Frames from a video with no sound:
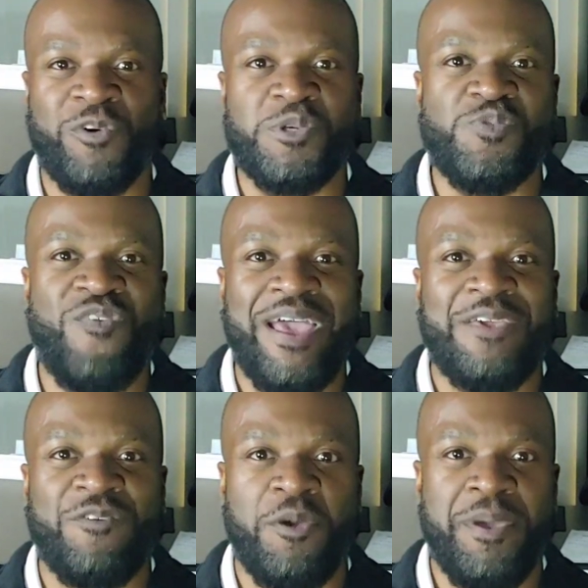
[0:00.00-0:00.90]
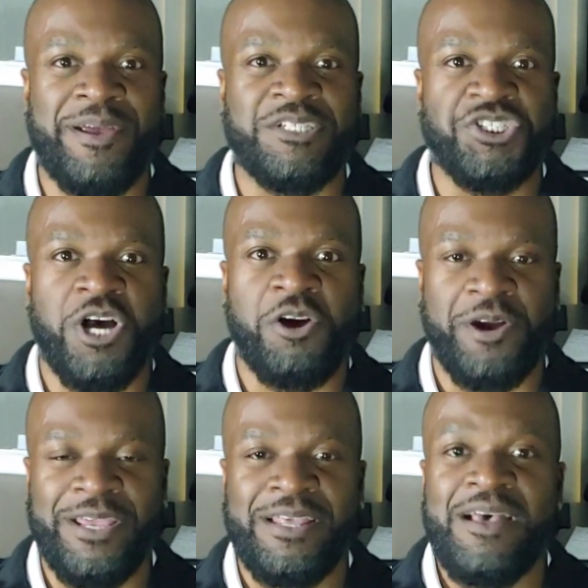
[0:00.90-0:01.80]
first fighting for their marriage. All
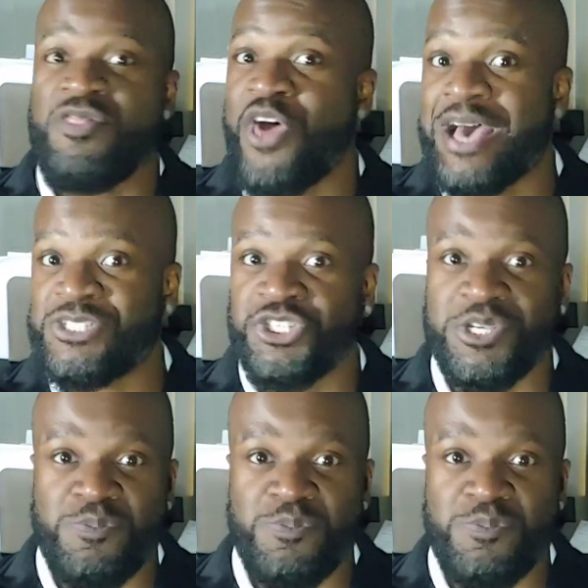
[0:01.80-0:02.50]
right. That's just